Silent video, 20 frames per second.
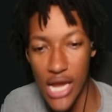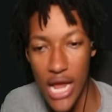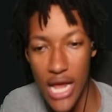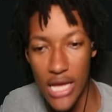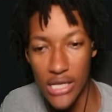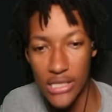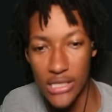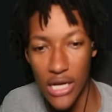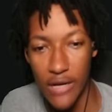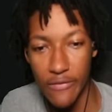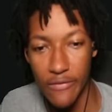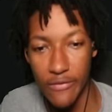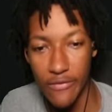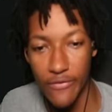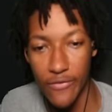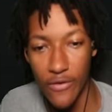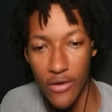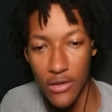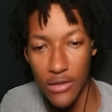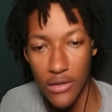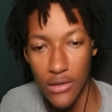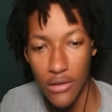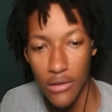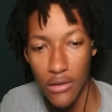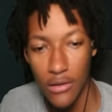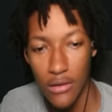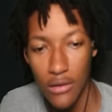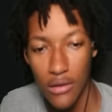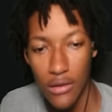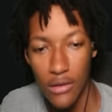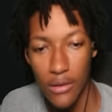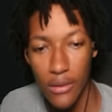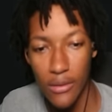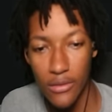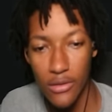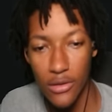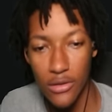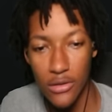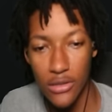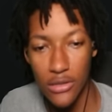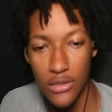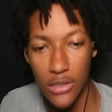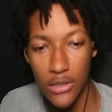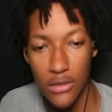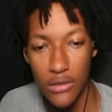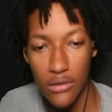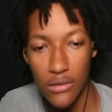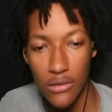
It's not even funny. You can turn this on.